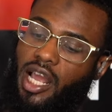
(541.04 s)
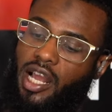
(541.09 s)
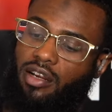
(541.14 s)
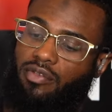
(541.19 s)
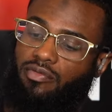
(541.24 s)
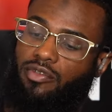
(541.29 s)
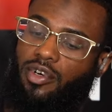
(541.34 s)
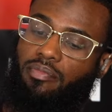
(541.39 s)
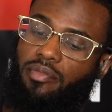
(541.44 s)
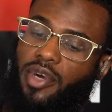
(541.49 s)
and
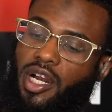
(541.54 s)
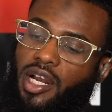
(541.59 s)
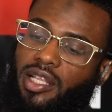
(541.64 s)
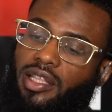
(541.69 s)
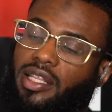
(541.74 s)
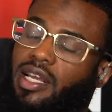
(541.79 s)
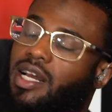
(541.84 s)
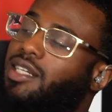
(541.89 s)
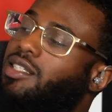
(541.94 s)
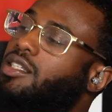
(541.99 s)
run
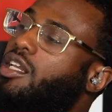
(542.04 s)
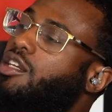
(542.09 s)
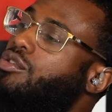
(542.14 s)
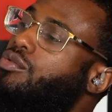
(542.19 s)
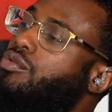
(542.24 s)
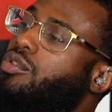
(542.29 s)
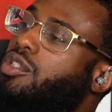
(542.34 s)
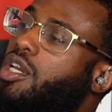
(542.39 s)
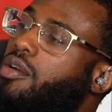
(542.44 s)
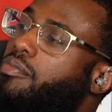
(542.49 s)
marathons, they use
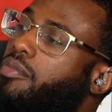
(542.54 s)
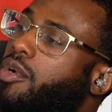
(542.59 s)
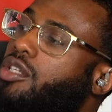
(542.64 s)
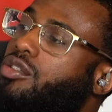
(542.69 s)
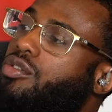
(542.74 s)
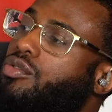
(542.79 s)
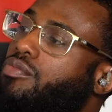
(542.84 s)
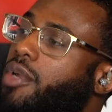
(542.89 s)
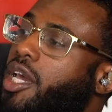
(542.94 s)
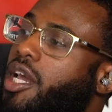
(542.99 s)
their
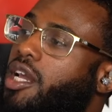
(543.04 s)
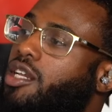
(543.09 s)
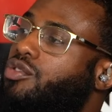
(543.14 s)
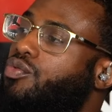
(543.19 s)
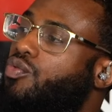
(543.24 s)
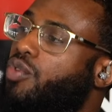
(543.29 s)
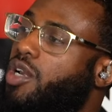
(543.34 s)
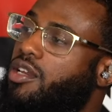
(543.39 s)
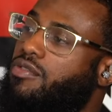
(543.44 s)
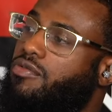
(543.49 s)
muscle mass
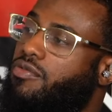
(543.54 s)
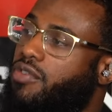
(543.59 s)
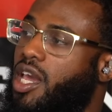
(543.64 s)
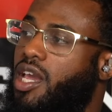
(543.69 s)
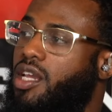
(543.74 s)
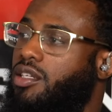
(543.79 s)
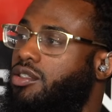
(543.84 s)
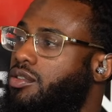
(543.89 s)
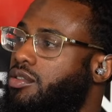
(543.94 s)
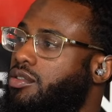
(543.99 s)
way
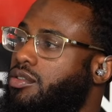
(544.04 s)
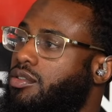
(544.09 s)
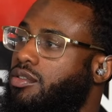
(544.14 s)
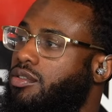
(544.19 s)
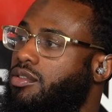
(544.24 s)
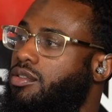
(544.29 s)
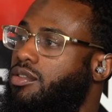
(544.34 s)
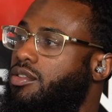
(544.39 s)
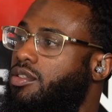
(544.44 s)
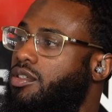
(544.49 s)
faster.
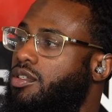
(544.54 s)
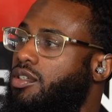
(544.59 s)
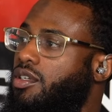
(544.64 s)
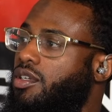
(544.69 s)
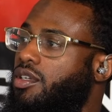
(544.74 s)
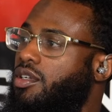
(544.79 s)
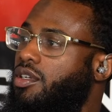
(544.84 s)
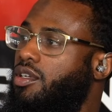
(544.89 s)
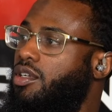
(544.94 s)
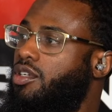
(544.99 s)

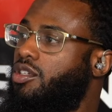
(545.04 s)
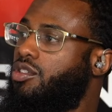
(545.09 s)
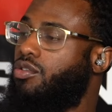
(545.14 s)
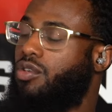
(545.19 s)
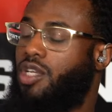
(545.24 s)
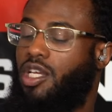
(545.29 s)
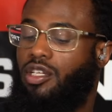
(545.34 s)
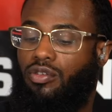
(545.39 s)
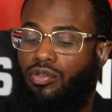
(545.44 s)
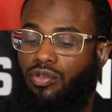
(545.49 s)
So
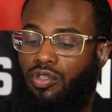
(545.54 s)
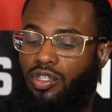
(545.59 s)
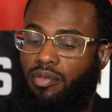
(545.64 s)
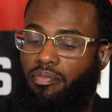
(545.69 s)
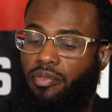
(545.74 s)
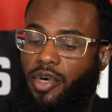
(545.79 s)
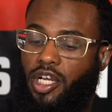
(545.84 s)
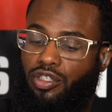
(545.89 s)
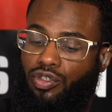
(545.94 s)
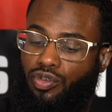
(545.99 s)
they lose the
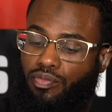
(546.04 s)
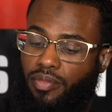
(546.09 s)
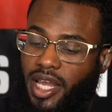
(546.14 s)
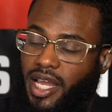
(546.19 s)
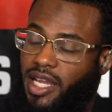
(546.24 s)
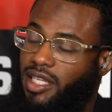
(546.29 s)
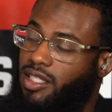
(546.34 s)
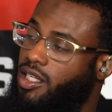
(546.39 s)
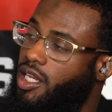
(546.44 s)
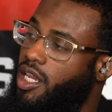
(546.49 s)
muscle
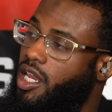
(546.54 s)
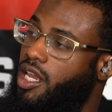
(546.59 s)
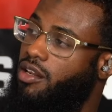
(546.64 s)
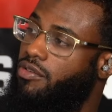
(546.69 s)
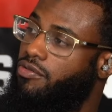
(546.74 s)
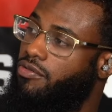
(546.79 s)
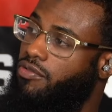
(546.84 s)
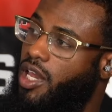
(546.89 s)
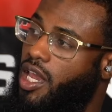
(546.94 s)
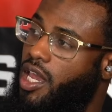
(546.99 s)
mass and the
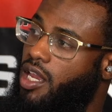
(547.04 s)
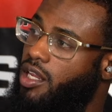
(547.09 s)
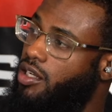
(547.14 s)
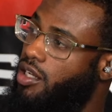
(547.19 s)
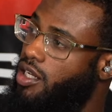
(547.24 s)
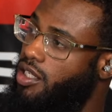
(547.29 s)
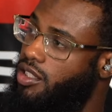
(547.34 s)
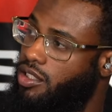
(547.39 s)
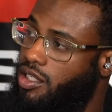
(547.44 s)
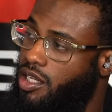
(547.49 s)
fat and their
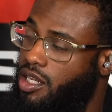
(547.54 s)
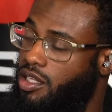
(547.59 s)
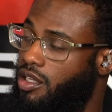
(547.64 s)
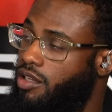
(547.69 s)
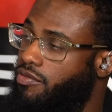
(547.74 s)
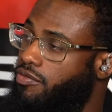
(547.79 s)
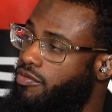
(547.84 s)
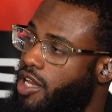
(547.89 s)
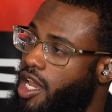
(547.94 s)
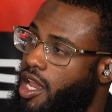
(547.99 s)
skin get
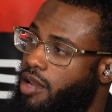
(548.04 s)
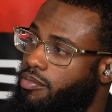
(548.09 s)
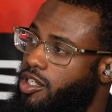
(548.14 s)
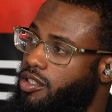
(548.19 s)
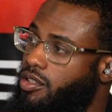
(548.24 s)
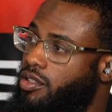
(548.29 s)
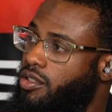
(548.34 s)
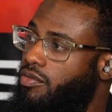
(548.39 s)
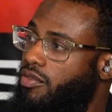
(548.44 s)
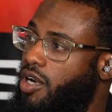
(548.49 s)
flabby,
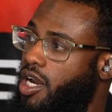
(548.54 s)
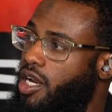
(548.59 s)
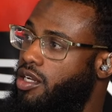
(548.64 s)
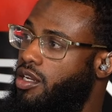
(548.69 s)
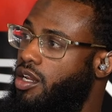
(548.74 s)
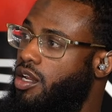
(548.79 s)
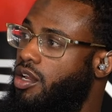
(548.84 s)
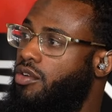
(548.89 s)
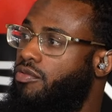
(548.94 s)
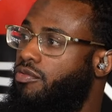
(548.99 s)
right?
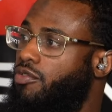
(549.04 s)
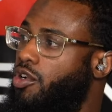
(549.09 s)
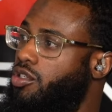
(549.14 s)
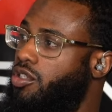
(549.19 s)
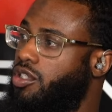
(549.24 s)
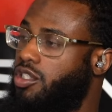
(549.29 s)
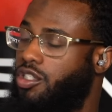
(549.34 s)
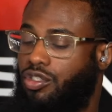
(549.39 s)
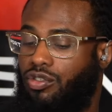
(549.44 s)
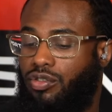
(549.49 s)

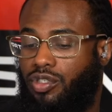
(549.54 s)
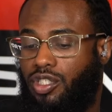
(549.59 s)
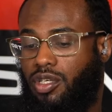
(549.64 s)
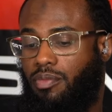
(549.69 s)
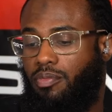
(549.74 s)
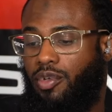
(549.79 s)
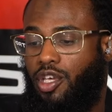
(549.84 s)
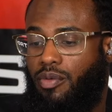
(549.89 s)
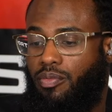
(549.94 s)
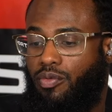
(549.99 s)
Versus you see
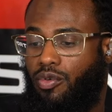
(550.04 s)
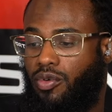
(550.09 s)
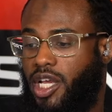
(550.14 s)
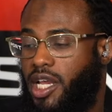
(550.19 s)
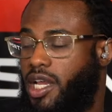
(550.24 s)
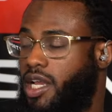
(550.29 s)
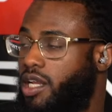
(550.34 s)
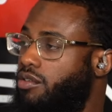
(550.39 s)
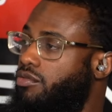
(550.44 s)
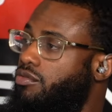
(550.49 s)
people
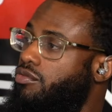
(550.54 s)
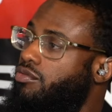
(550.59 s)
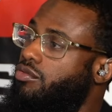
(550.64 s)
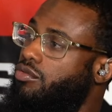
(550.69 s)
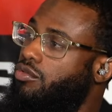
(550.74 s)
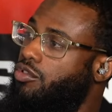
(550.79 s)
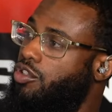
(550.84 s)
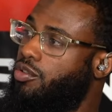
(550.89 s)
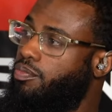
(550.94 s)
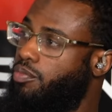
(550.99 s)
that
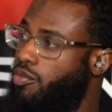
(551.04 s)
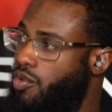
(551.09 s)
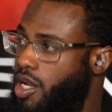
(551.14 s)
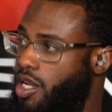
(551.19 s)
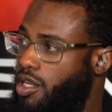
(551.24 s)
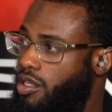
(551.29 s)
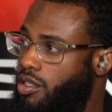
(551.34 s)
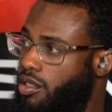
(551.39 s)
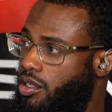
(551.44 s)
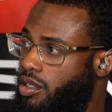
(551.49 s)
sprint,
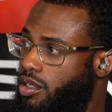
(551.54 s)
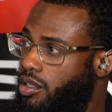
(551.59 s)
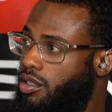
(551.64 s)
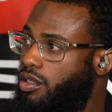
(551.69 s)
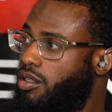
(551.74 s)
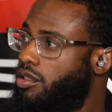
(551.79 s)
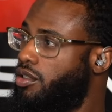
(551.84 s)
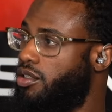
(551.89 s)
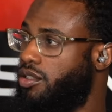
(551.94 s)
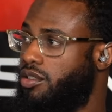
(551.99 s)

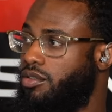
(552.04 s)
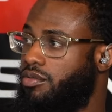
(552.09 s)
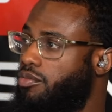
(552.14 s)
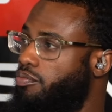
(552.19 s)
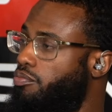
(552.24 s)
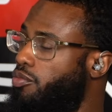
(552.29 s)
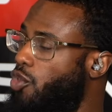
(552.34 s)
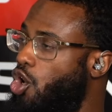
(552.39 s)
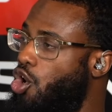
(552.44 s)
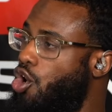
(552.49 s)

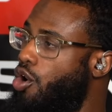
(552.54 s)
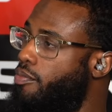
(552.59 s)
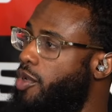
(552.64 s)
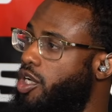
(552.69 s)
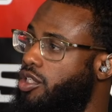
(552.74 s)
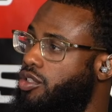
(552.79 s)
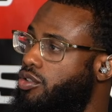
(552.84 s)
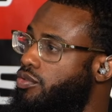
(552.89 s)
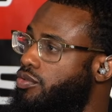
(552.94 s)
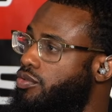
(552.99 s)
all muscle.